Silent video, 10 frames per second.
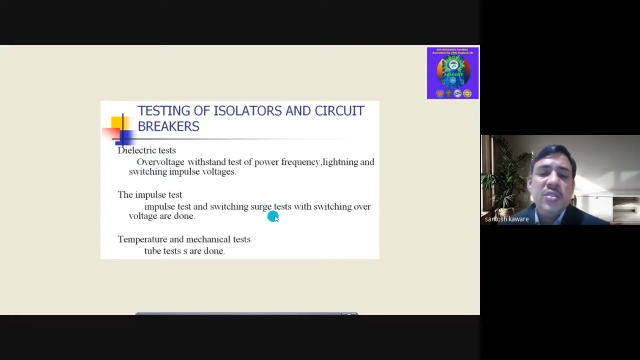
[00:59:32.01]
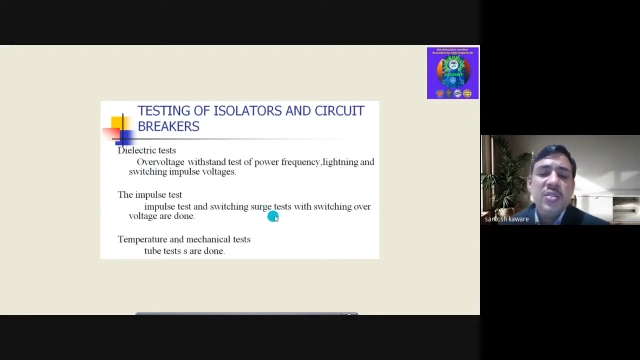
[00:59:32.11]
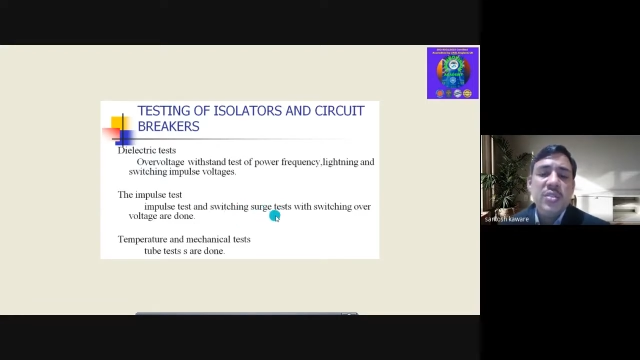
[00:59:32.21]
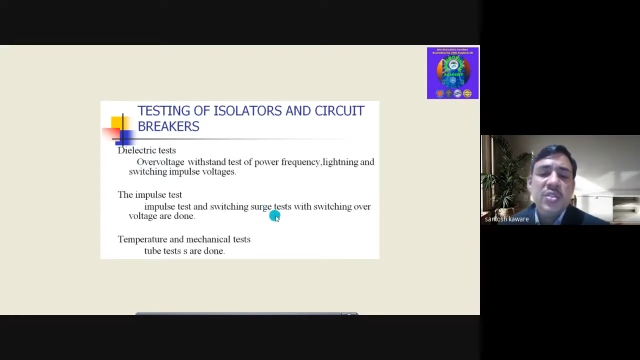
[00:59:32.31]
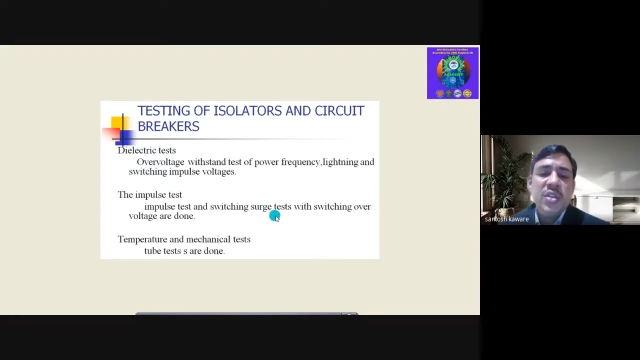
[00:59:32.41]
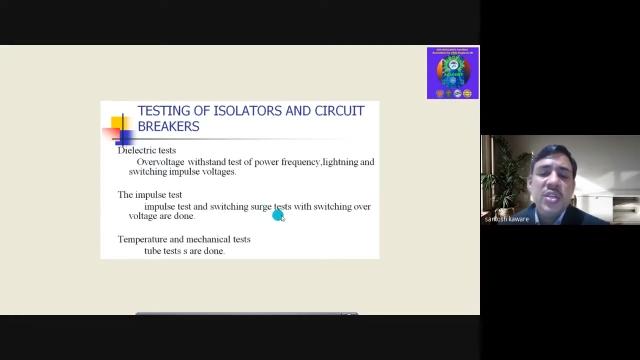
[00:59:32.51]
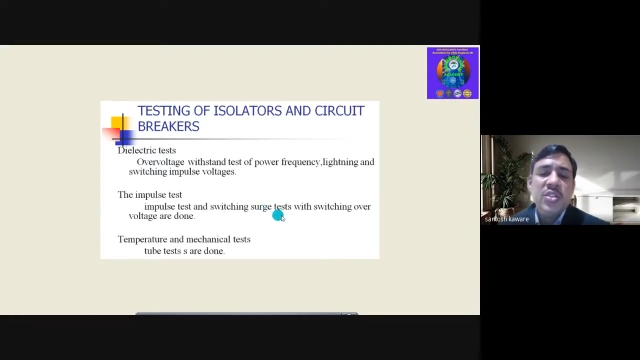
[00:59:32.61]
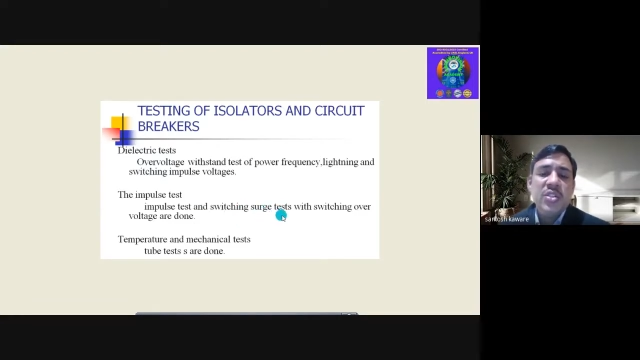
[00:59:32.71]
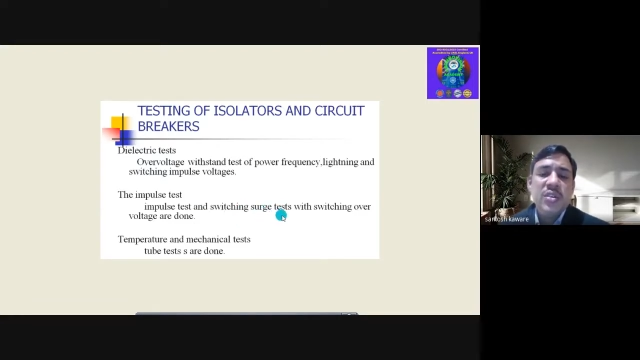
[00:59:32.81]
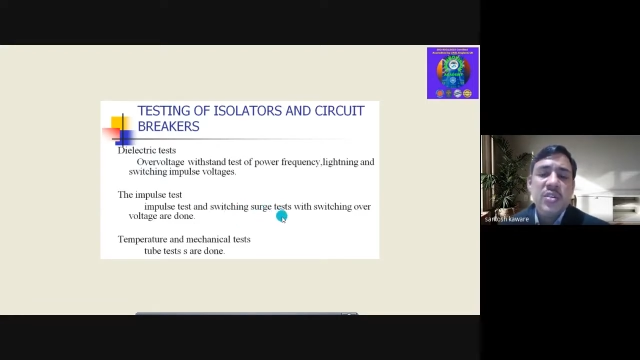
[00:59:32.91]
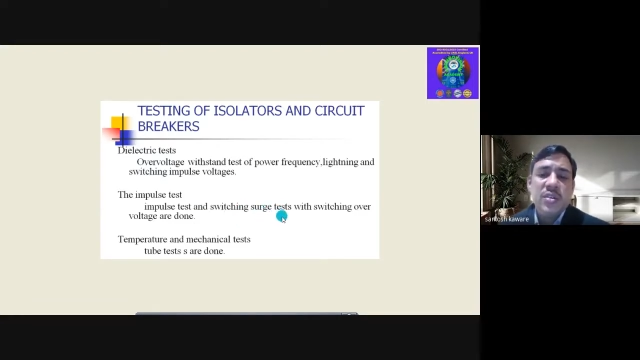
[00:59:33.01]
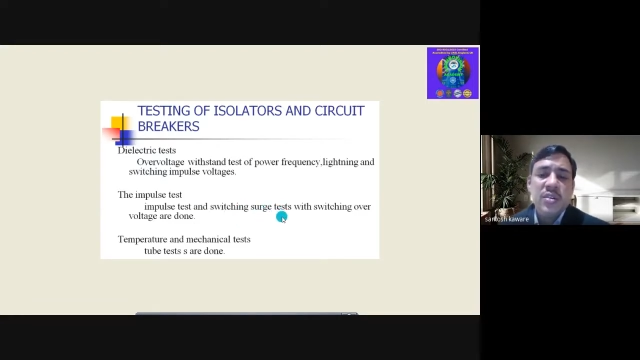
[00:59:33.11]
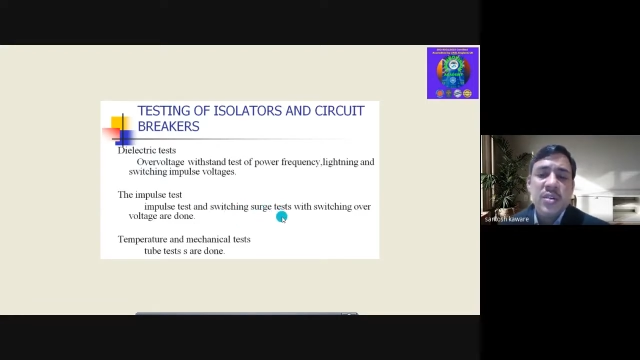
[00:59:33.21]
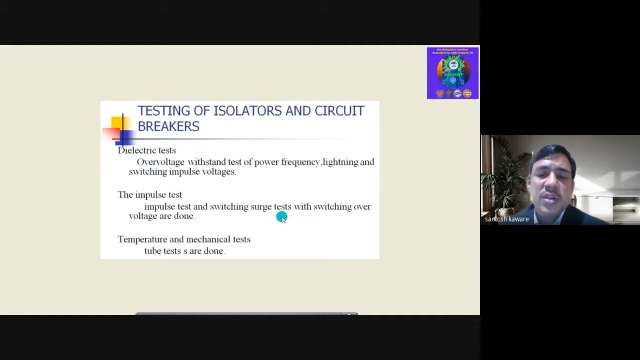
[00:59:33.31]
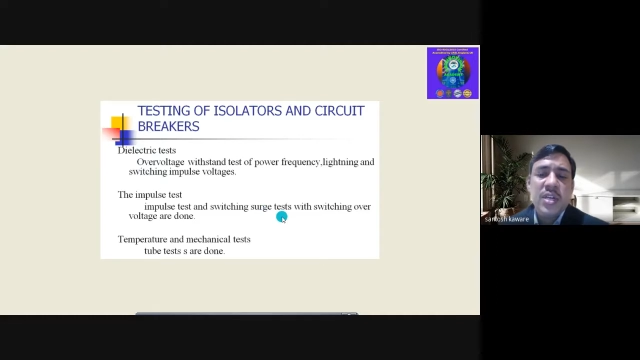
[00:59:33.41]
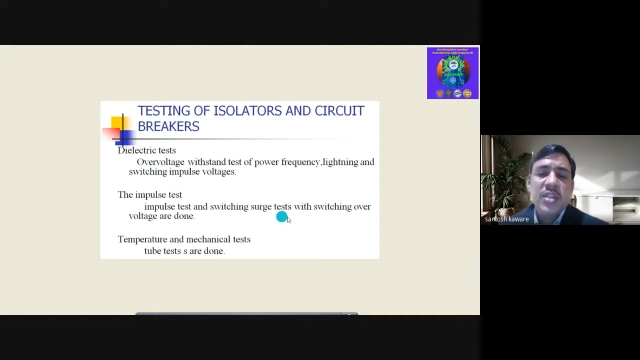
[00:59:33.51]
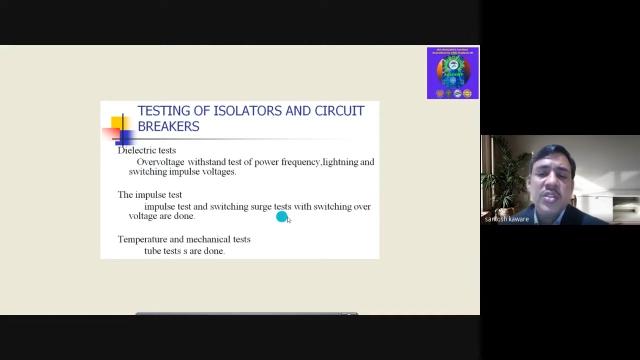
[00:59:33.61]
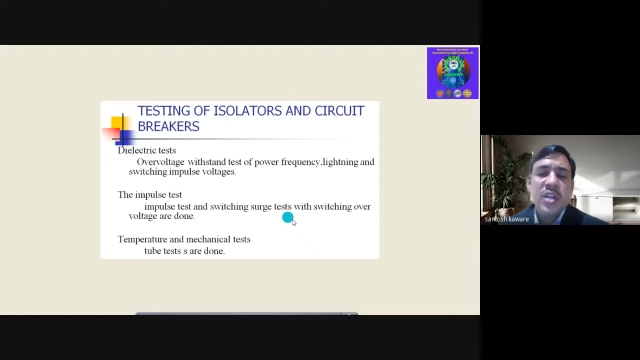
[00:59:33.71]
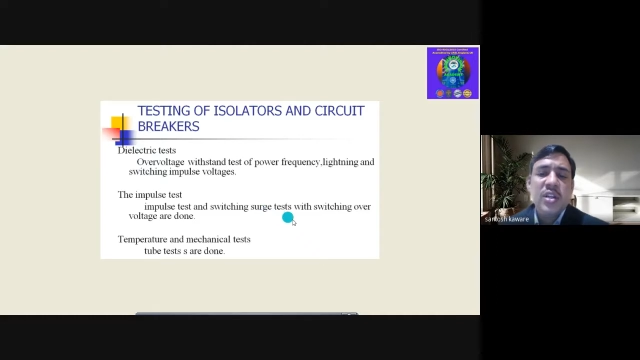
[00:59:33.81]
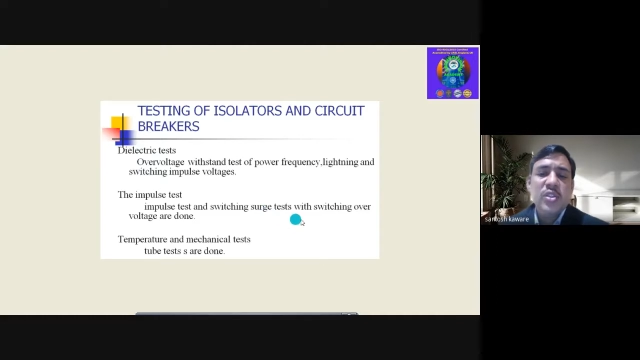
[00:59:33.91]
surge tests are
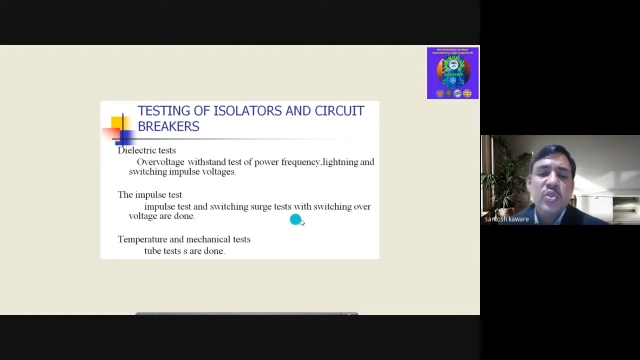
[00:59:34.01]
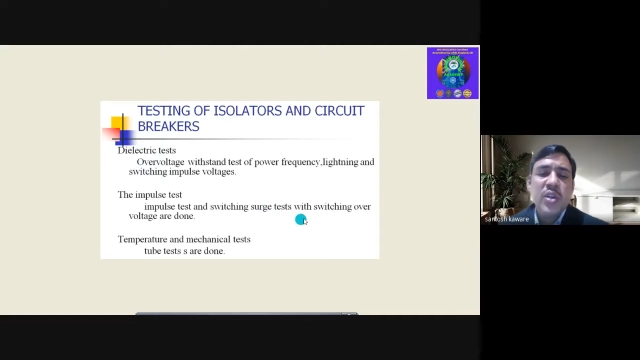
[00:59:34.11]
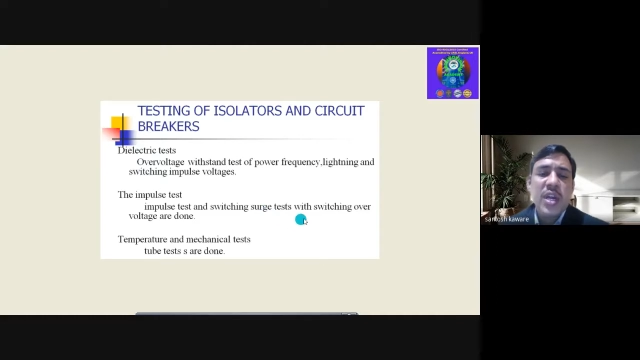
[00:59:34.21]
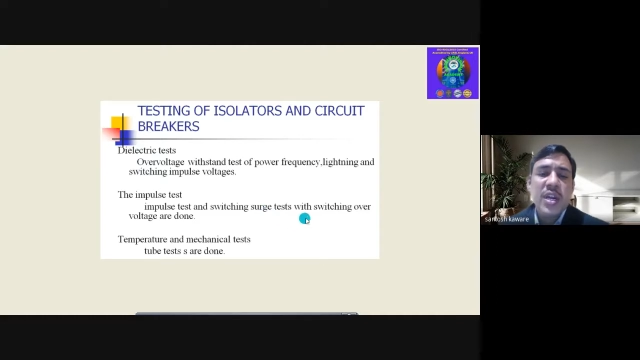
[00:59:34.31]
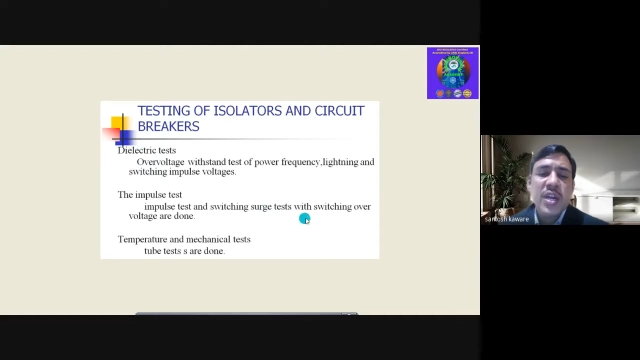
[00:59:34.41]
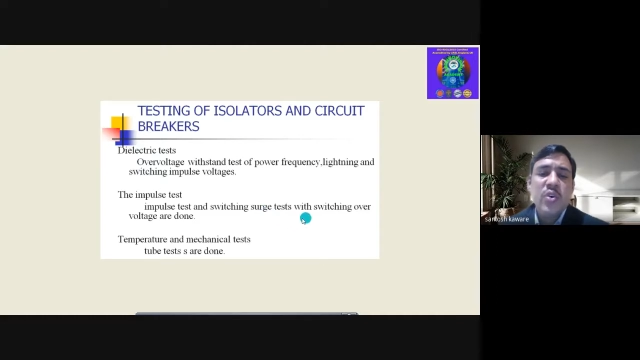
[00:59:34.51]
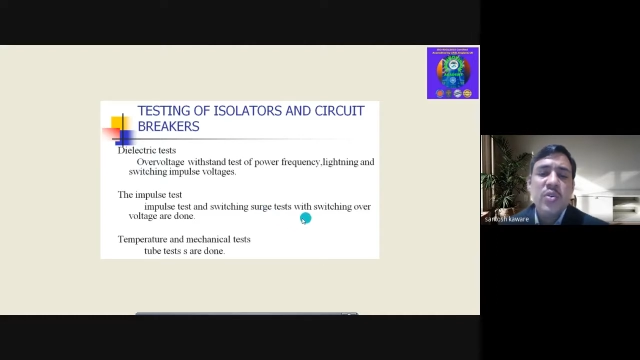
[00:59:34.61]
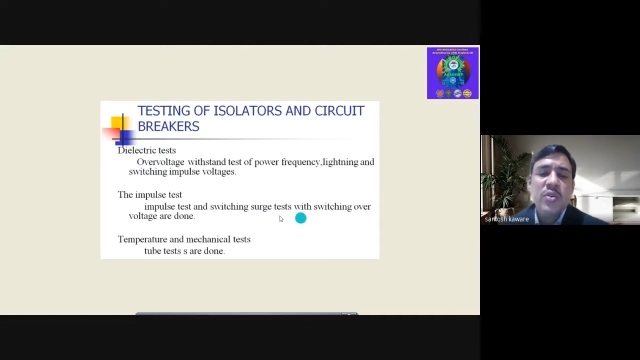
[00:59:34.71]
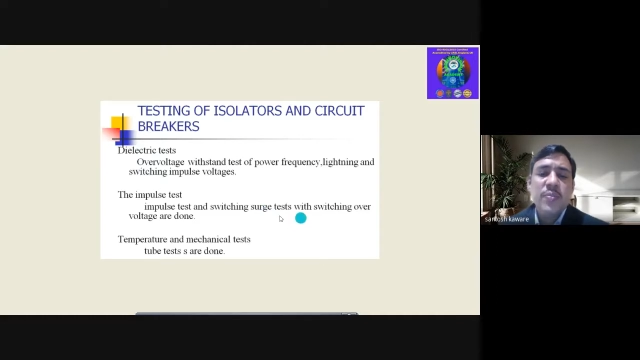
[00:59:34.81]
also carried out